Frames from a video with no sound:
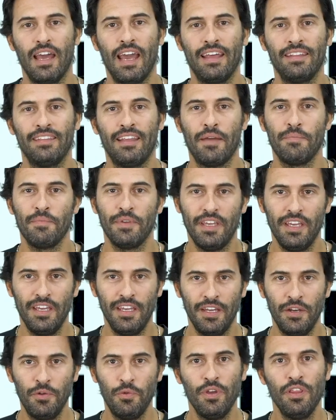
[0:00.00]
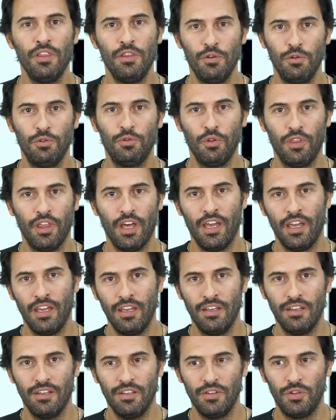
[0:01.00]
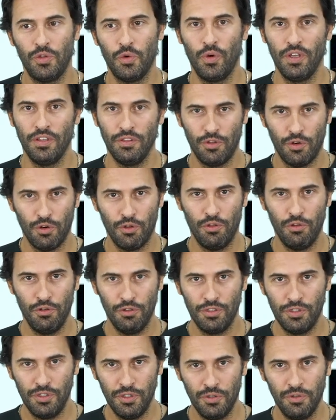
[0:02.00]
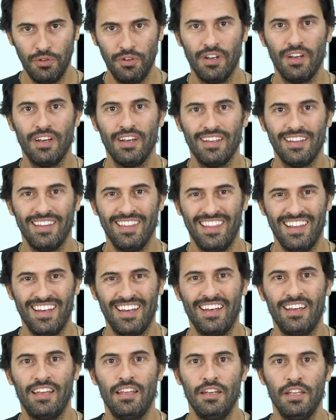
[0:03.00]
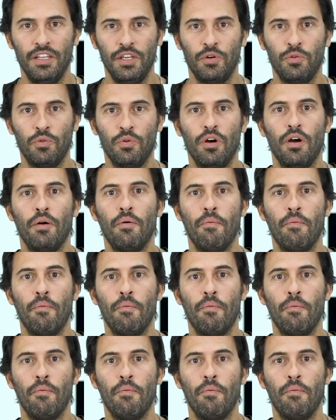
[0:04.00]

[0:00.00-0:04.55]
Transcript: and I'm here with you today to introduce you the new